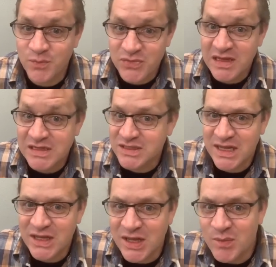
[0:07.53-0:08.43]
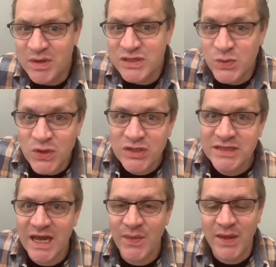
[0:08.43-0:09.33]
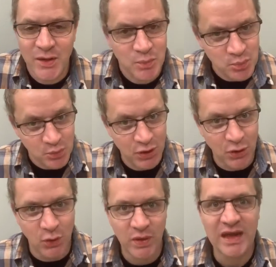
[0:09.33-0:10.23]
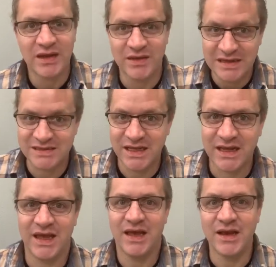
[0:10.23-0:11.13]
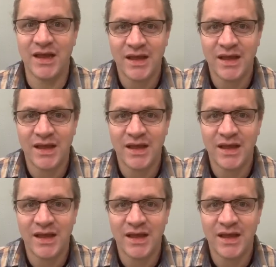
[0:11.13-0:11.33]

Things can't get much worse, can they? But oh wait, yes they can.